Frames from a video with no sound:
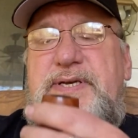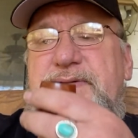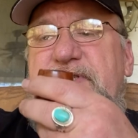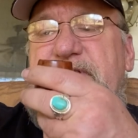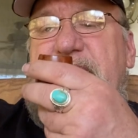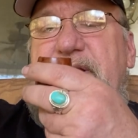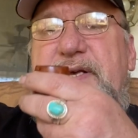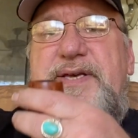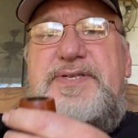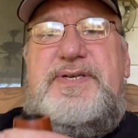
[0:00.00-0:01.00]

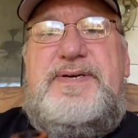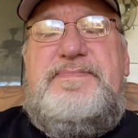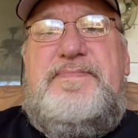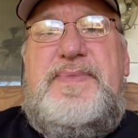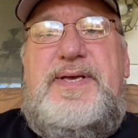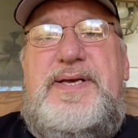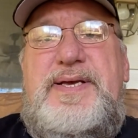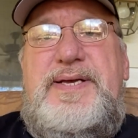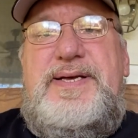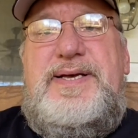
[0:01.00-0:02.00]
Selleck is a
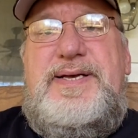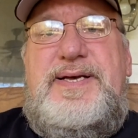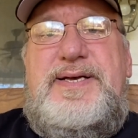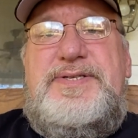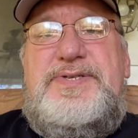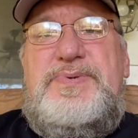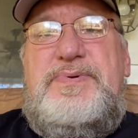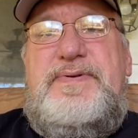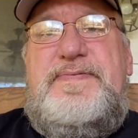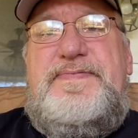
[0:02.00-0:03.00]

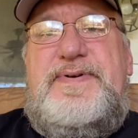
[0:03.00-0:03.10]
sort of